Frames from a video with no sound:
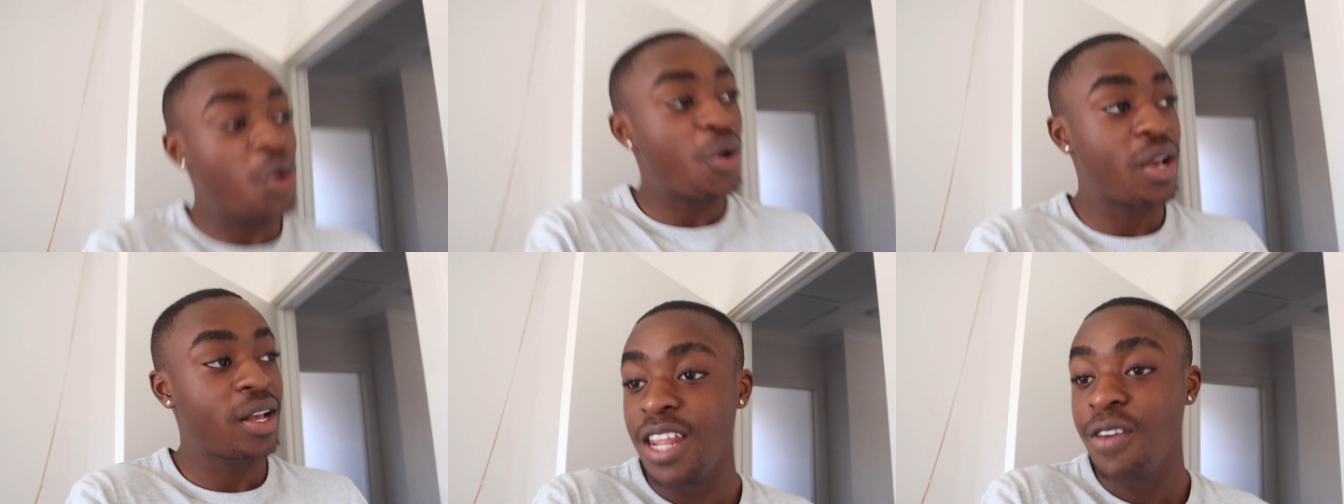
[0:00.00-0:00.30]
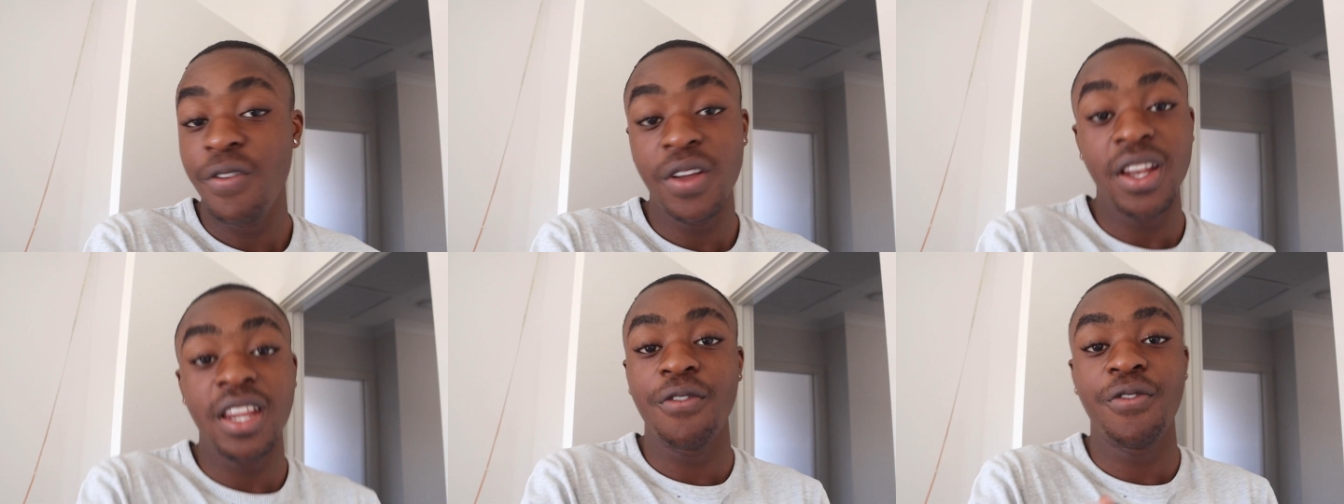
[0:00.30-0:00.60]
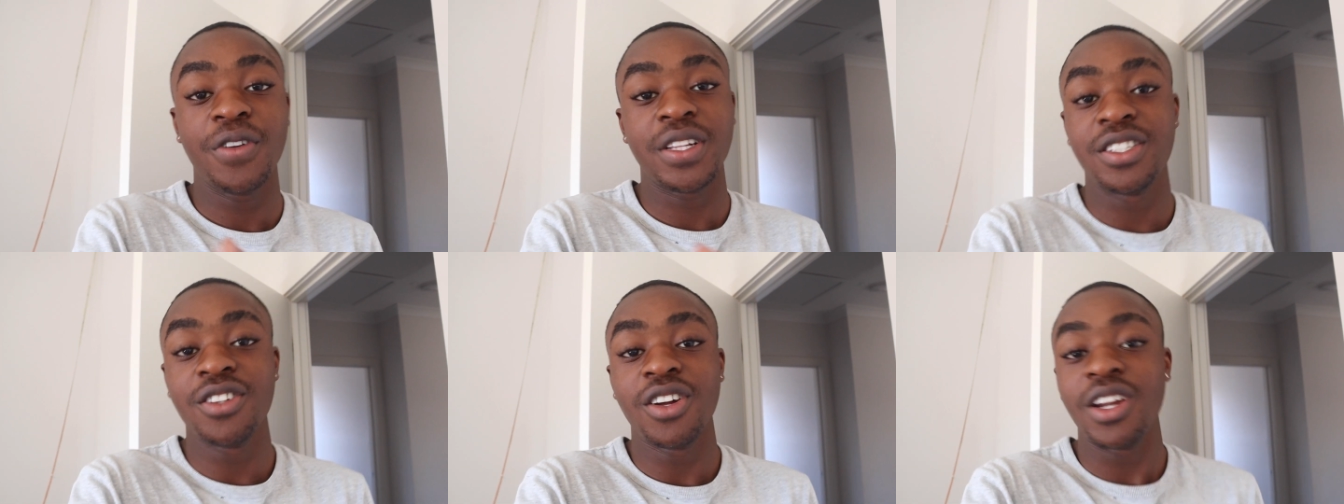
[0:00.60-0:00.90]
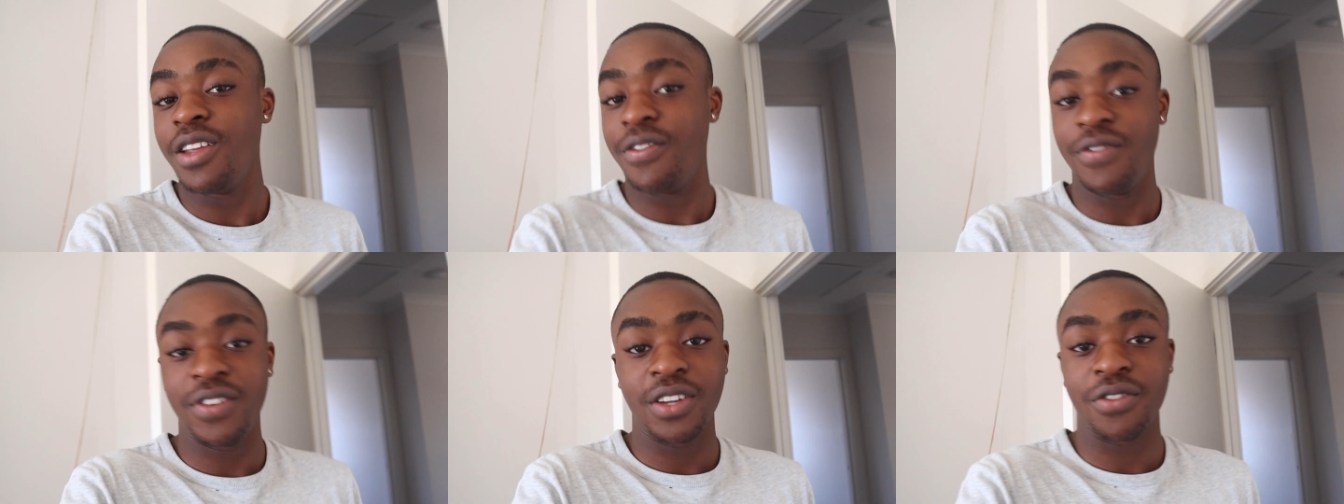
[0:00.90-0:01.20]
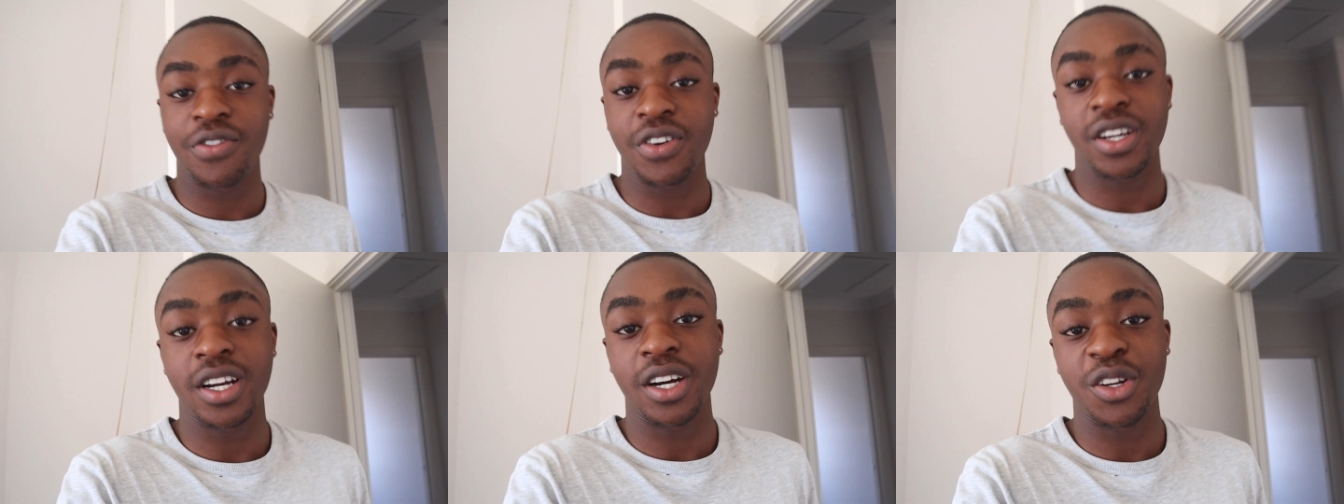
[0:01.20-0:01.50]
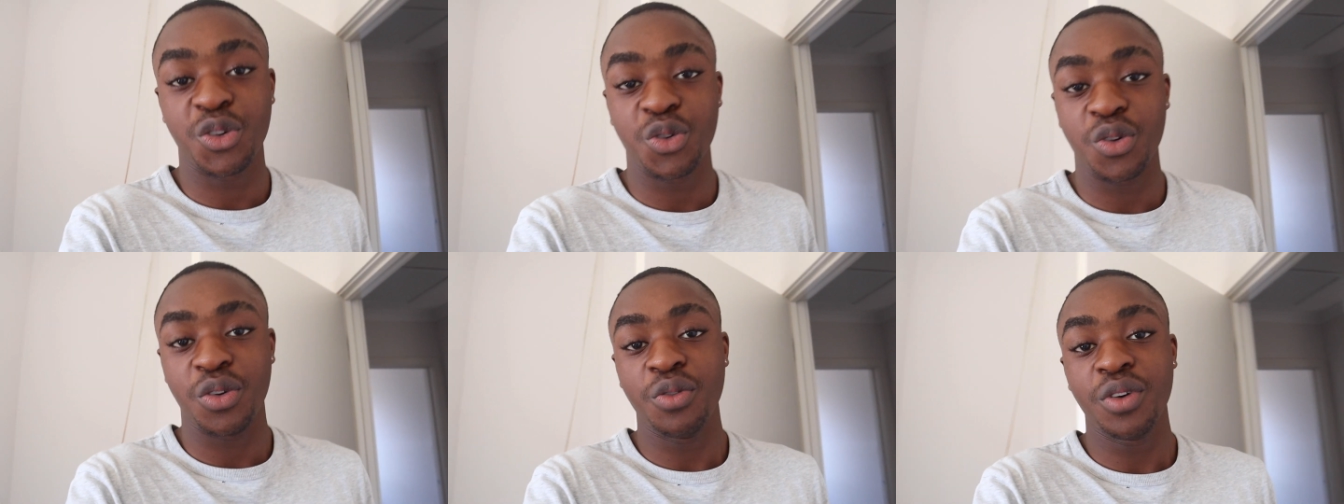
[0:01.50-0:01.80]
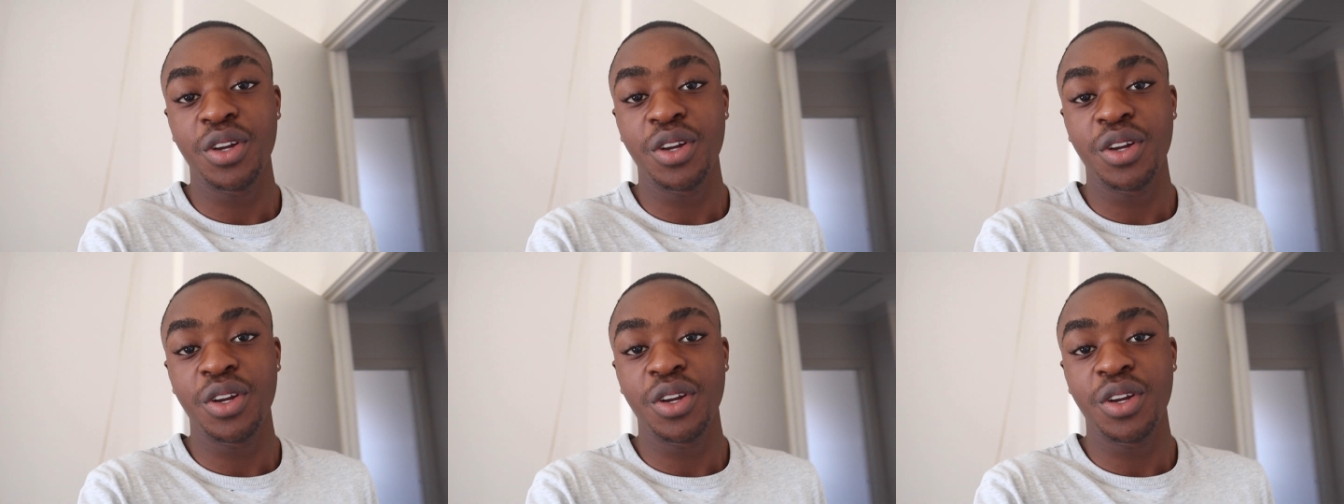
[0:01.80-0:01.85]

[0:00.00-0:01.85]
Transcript: And even if it's not even a different country,